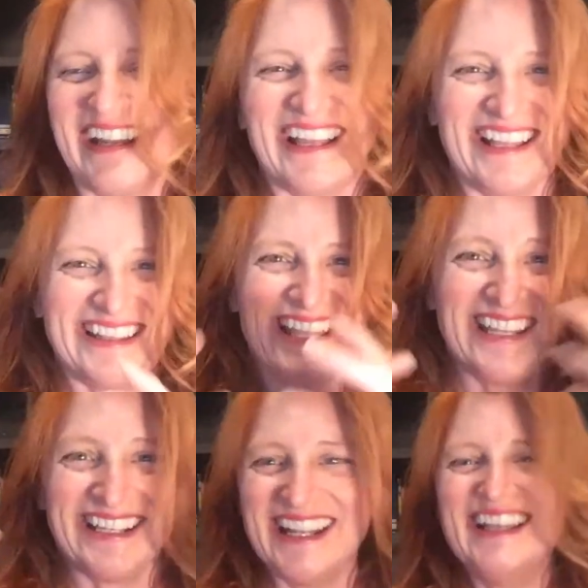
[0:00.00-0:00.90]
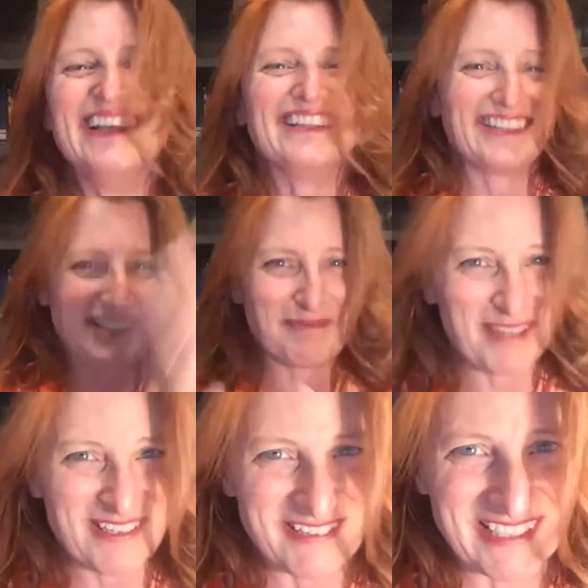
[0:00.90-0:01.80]
and then your
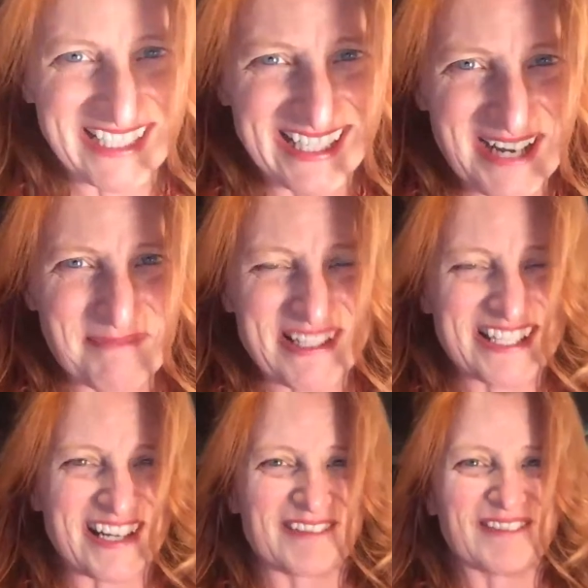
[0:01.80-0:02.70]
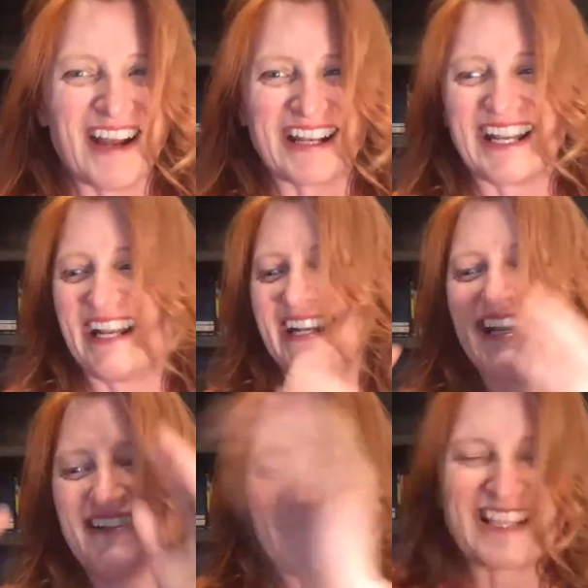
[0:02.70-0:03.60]
computer would get up and start running.
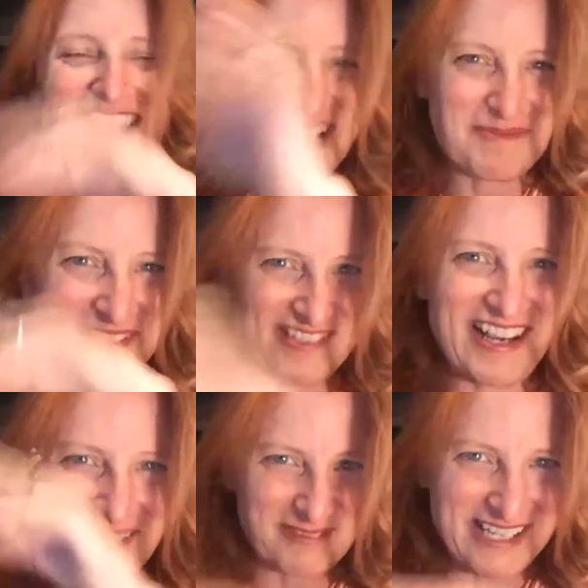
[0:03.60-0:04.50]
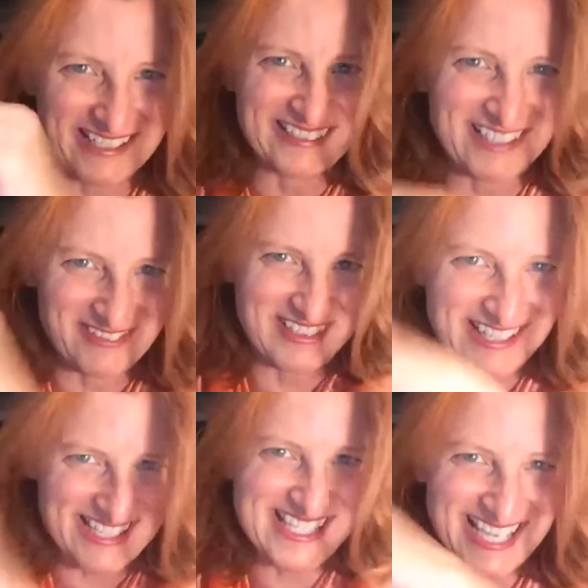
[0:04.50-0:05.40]
There's a hamster on a wheel over to
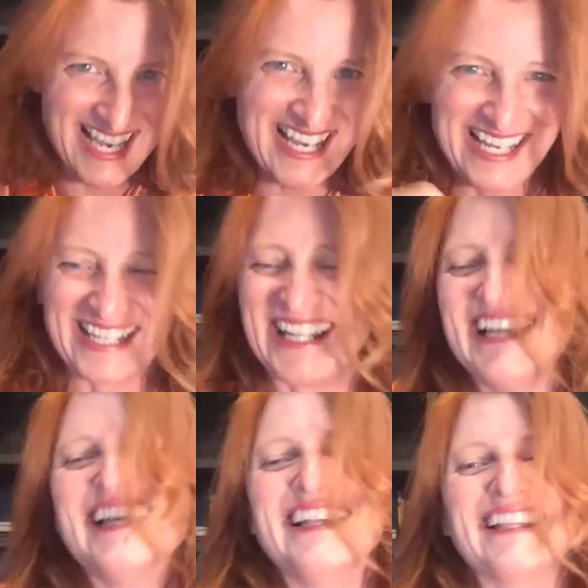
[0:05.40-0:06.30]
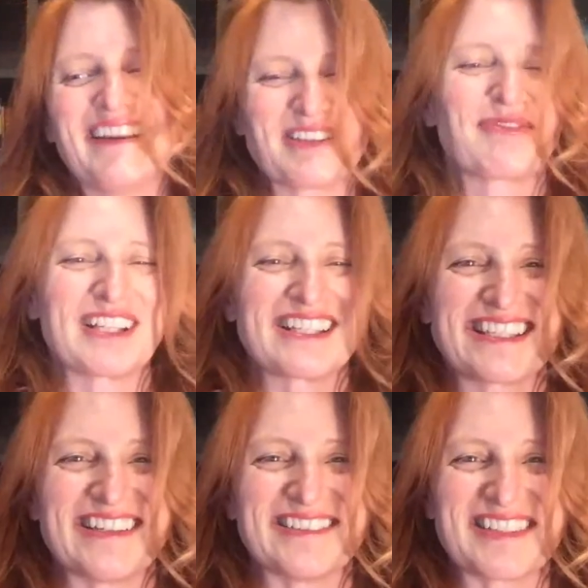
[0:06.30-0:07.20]
the side. That was
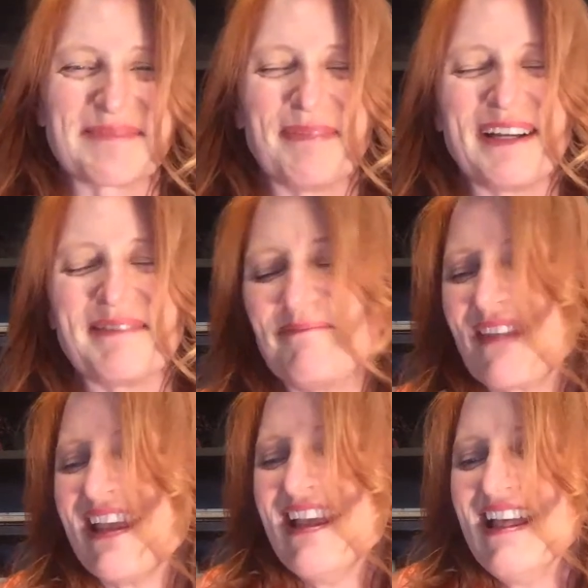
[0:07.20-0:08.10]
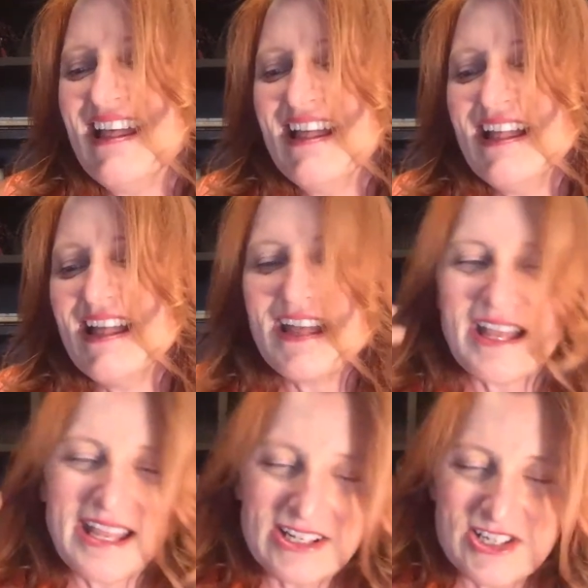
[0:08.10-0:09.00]
Flintstones. But
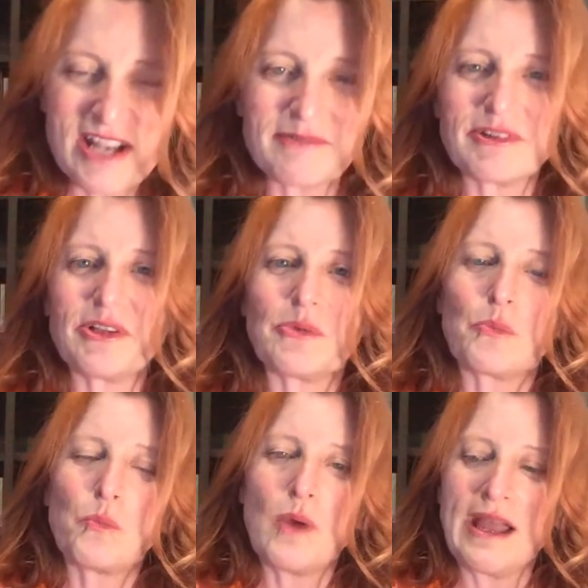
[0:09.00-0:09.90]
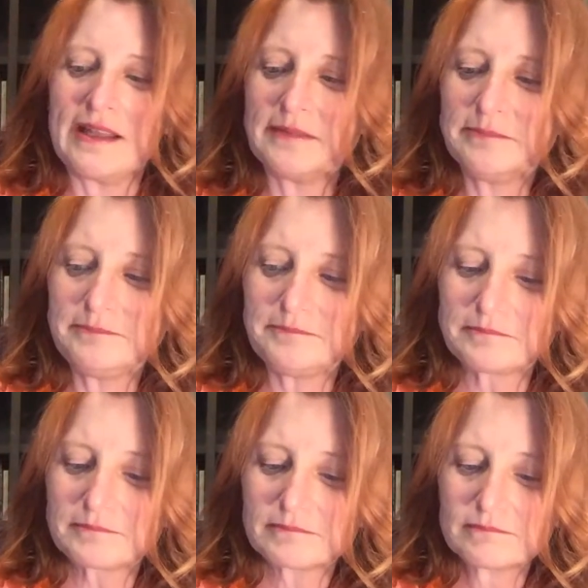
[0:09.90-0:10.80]
in general, when
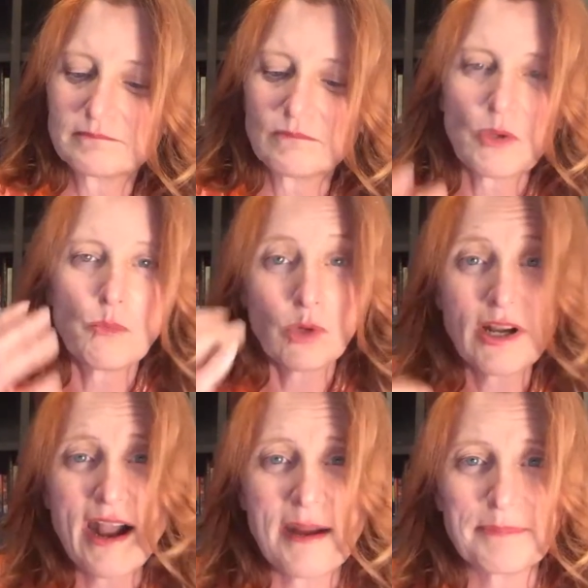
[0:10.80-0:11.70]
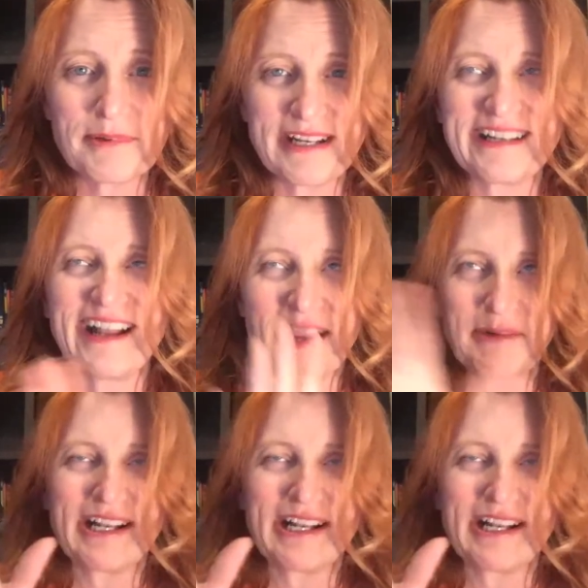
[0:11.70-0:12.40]
we're operating, I went